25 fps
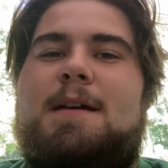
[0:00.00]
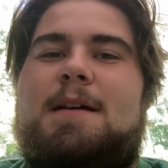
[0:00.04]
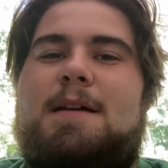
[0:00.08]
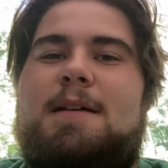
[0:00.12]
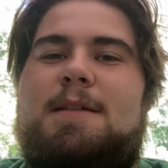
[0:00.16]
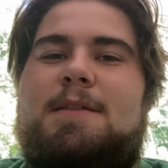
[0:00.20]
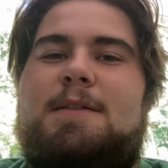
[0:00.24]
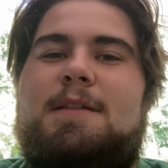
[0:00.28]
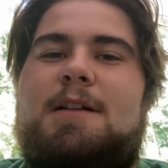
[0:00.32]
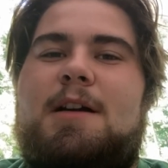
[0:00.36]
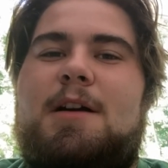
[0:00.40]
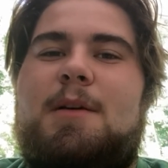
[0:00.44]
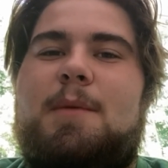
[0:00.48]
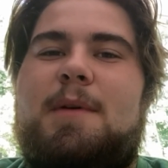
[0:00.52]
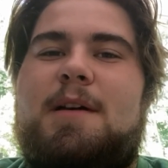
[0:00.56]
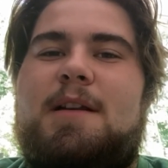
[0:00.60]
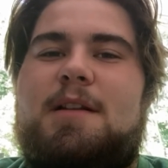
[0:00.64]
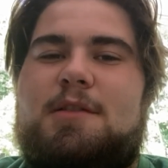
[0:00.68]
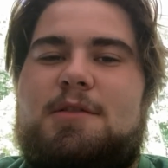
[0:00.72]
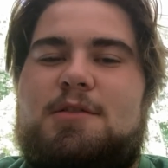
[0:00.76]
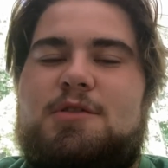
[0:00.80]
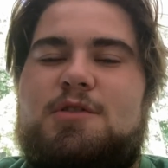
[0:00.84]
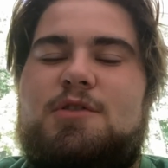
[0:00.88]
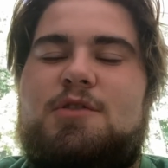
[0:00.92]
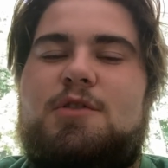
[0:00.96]
Then I
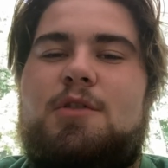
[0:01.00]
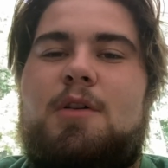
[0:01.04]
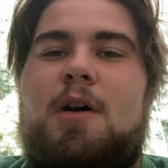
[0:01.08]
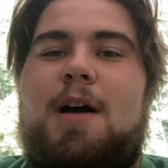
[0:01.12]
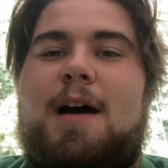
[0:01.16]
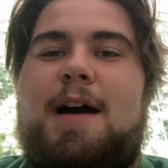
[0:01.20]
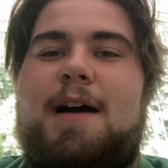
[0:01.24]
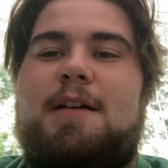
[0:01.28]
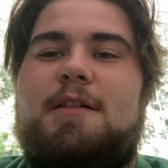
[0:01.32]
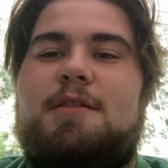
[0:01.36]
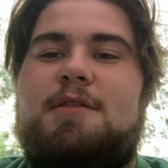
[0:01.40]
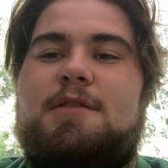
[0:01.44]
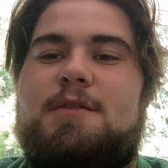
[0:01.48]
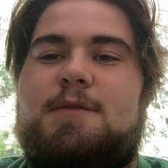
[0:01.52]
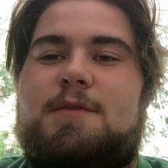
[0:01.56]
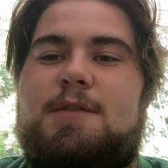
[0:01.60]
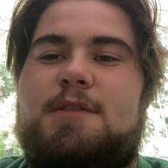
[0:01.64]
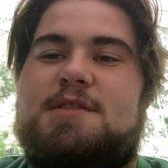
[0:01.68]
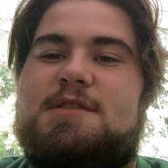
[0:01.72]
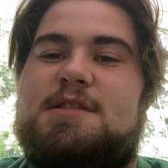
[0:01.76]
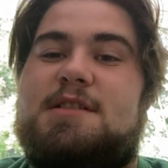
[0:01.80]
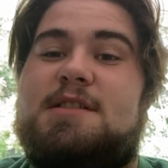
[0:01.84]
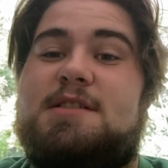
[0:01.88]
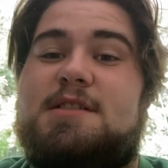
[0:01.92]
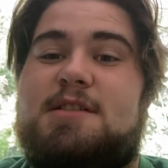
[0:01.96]
went to Ohio
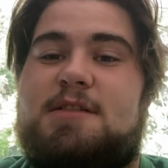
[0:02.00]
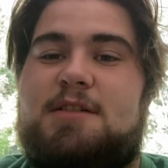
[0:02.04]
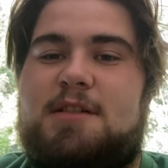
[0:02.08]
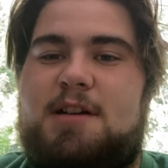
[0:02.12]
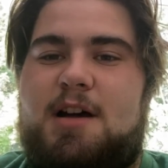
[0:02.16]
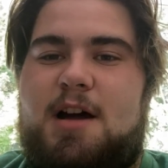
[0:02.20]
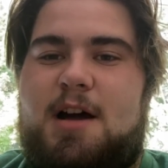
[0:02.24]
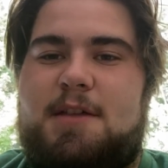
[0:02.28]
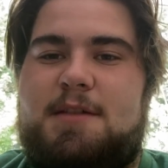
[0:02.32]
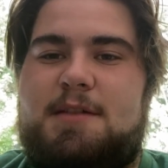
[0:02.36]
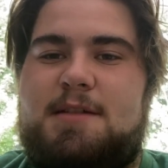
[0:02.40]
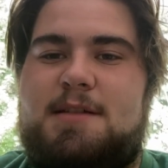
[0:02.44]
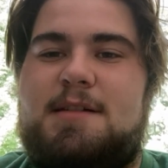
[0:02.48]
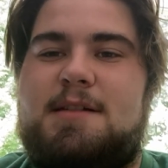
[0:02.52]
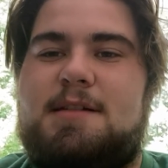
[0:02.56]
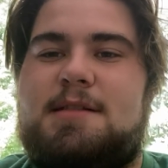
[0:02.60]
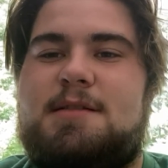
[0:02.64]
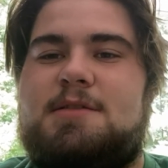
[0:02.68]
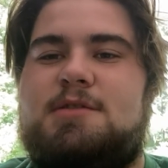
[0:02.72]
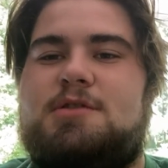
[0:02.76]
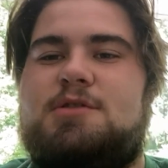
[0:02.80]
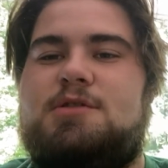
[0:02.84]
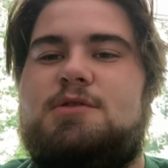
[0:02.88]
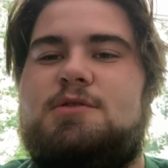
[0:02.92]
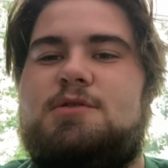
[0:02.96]
University
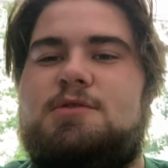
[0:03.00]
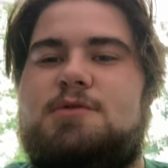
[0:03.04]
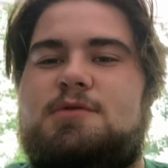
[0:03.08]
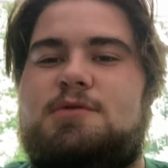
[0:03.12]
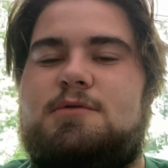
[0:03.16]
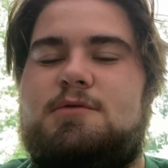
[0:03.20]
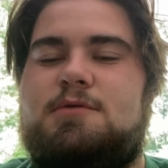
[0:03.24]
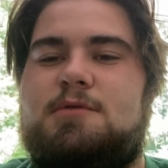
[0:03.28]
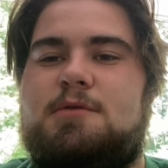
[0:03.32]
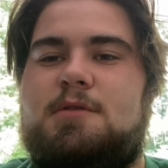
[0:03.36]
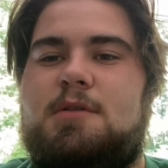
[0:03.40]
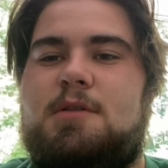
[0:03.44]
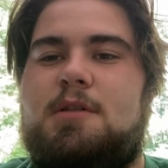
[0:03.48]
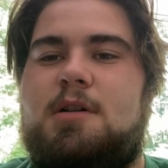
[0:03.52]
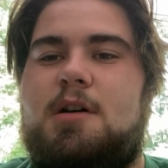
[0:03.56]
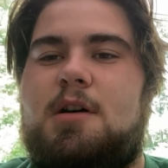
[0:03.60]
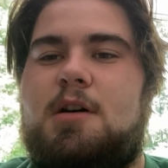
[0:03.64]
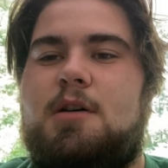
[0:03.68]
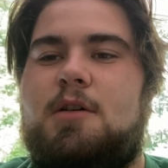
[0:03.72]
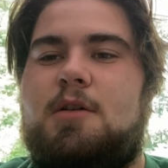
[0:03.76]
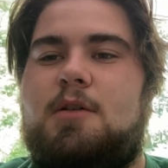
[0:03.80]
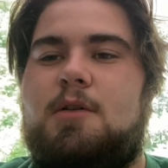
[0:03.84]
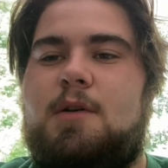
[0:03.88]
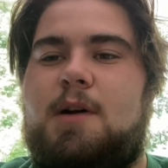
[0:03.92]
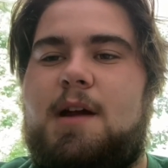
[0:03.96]
Chillicothe to
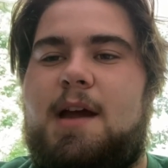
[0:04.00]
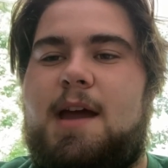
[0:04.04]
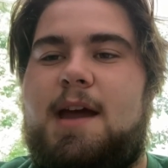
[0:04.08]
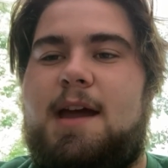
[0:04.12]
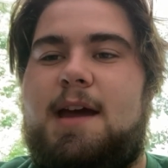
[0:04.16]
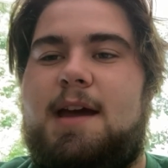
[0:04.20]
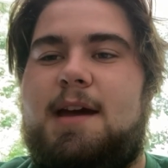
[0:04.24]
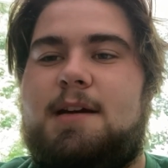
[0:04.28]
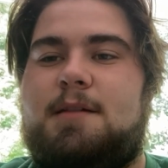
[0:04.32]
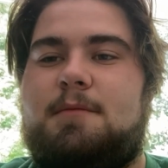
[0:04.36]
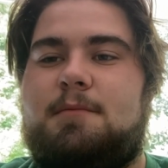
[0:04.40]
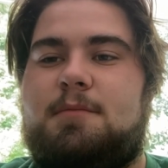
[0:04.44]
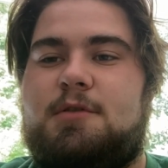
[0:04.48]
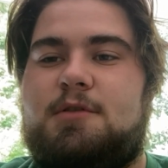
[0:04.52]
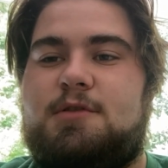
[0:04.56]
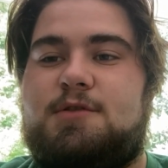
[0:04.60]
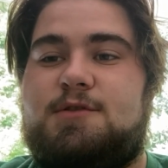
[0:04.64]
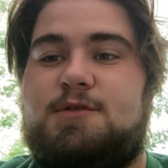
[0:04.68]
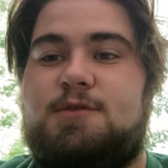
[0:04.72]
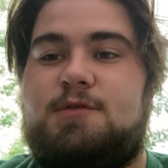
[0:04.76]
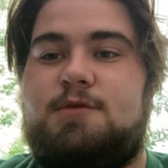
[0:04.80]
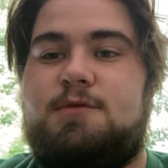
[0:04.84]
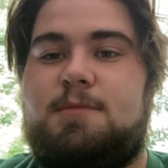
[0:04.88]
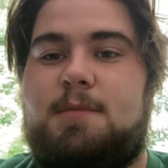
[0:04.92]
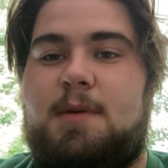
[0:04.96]
go and
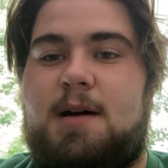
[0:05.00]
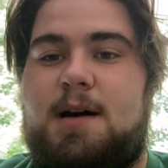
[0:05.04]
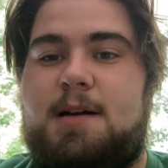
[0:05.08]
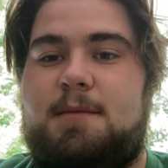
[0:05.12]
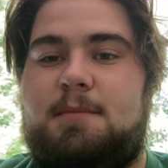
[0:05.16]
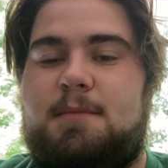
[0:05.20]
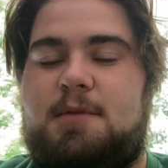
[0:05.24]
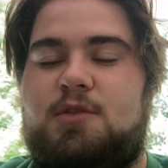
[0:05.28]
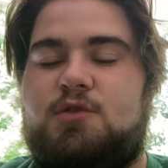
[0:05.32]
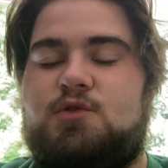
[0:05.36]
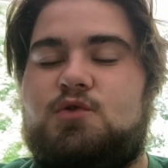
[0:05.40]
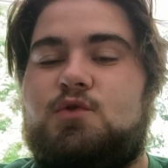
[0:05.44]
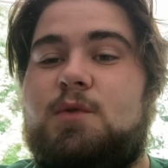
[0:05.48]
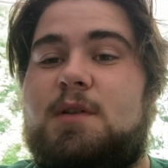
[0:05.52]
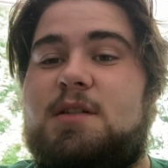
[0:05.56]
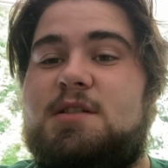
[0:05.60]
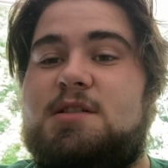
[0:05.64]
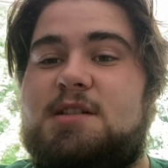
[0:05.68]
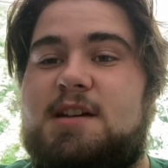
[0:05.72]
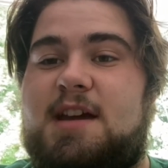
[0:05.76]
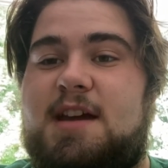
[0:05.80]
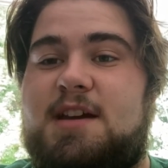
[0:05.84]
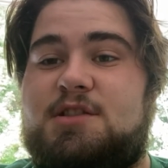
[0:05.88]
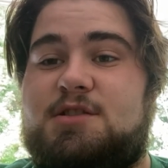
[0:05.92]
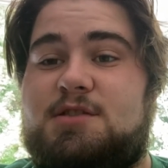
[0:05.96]
pursue my middle school
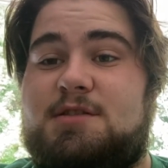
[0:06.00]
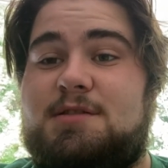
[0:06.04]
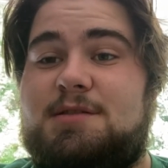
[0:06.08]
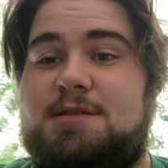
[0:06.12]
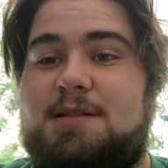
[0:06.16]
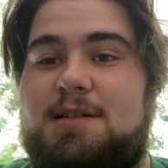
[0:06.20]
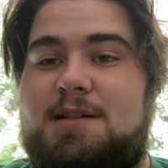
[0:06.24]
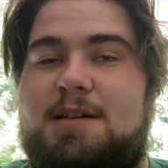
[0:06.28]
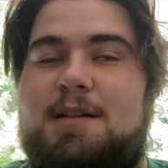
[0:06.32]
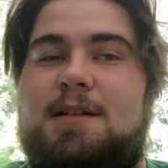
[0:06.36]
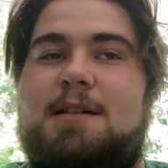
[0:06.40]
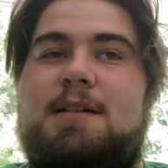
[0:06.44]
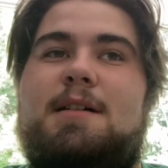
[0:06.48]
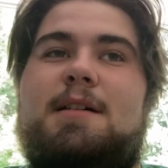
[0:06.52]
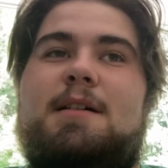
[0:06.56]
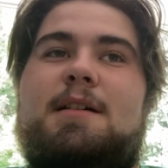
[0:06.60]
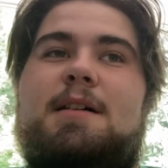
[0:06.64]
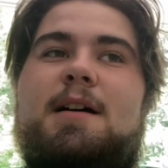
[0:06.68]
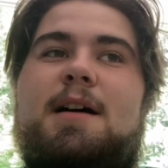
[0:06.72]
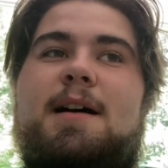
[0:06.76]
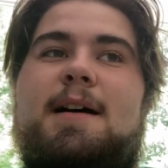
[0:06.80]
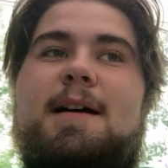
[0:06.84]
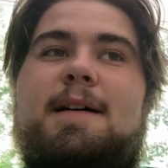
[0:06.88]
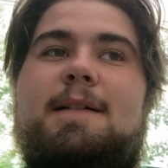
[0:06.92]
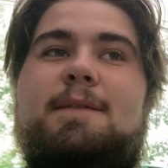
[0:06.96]
education,
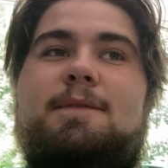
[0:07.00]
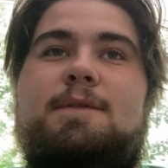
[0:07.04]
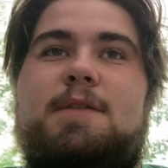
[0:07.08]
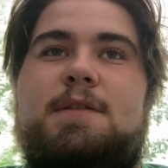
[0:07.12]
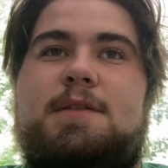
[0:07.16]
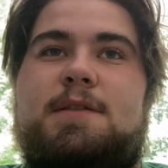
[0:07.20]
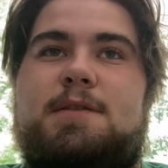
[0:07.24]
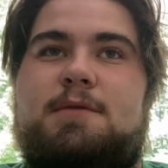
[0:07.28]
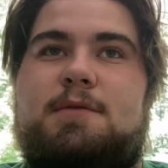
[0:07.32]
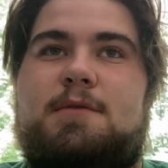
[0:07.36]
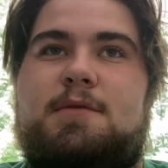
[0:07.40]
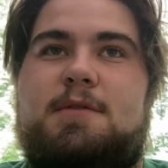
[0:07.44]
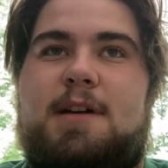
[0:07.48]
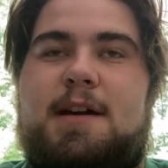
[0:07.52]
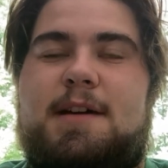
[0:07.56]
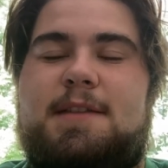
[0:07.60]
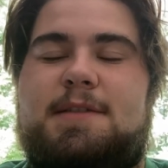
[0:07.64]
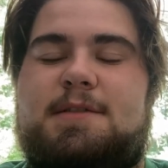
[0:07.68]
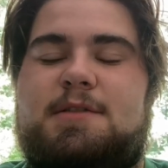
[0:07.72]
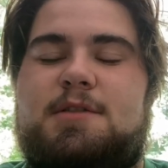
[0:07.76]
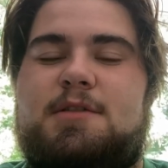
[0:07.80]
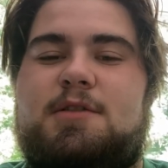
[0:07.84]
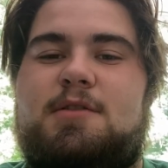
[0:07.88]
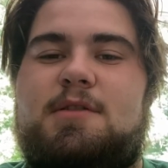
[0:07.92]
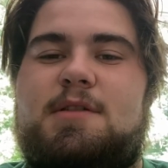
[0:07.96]
uh, fifth through
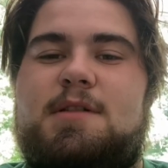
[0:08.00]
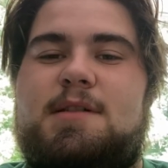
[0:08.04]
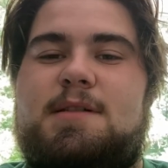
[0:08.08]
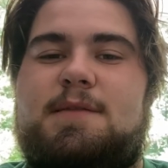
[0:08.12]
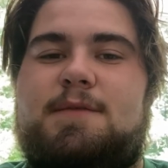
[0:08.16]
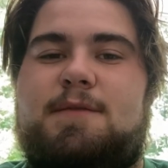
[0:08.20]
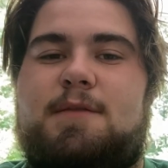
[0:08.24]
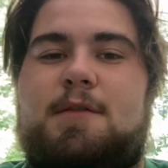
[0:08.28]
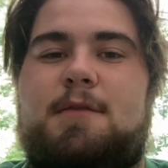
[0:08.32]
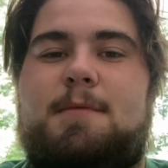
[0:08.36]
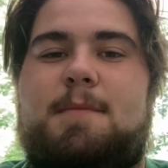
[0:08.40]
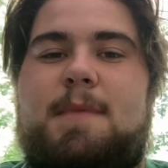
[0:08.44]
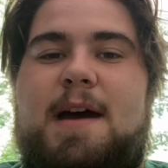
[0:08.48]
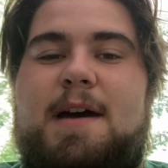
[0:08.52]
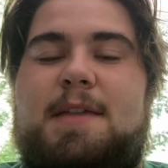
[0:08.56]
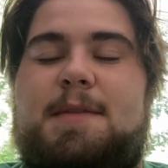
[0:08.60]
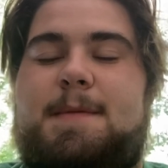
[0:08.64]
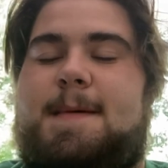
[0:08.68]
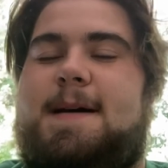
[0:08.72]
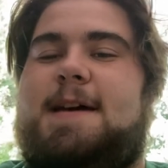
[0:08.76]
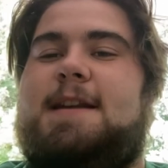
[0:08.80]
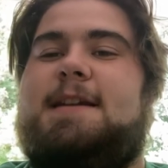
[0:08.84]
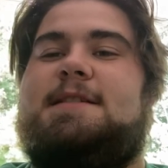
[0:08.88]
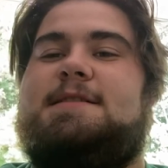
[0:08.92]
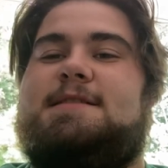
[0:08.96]
ninth degree for
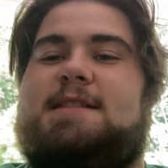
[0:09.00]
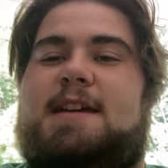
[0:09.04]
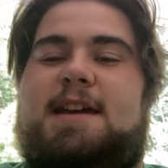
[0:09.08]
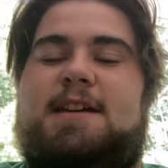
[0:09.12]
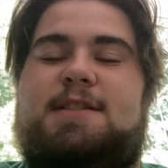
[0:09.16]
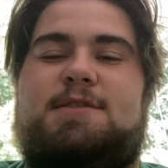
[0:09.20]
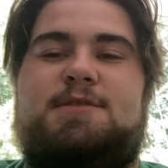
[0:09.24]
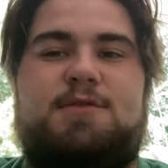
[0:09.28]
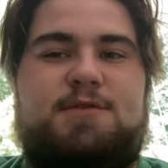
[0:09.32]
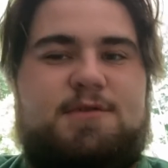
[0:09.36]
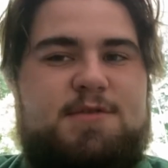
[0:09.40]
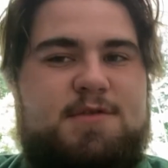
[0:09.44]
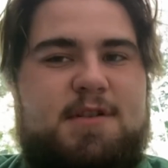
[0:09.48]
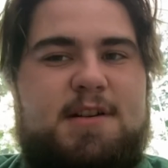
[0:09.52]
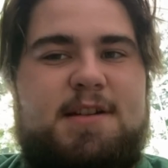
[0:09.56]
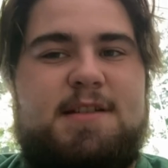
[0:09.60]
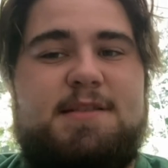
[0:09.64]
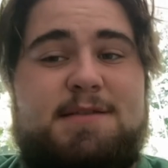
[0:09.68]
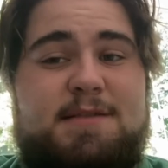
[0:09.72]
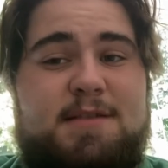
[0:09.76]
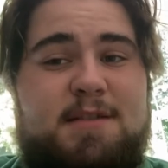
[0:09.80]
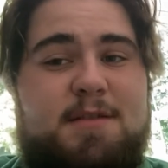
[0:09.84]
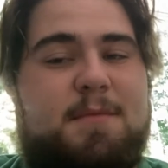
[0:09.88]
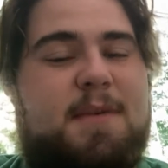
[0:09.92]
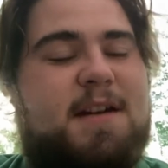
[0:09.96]
mathematics and social studies.
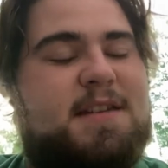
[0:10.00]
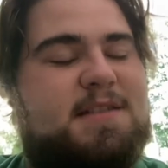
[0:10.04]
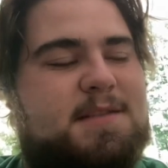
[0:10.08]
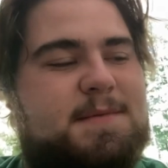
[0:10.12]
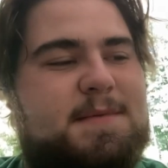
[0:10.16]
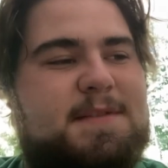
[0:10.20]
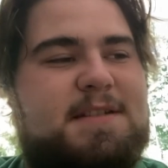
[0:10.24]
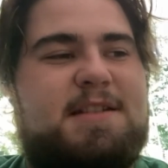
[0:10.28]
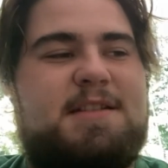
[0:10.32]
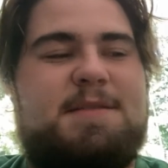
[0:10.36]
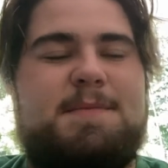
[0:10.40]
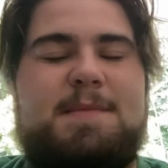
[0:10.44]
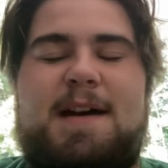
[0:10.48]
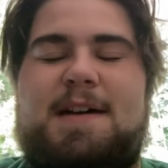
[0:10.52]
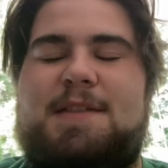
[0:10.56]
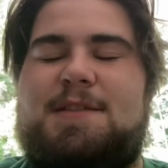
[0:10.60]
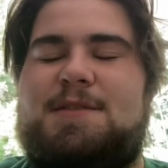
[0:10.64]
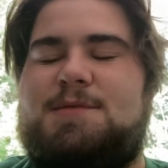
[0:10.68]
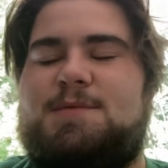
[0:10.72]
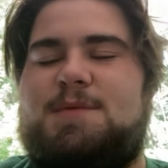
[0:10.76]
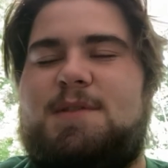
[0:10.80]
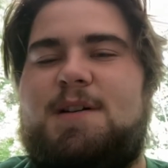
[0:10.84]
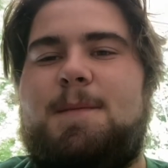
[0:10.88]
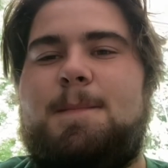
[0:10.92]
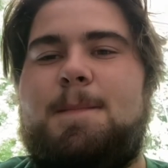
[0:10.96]
So you might see me teach math
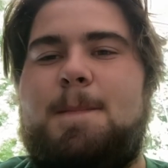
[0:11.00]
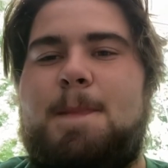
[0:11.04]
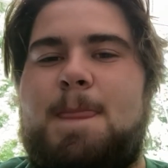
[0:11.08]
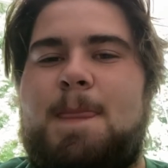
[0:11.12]
as well.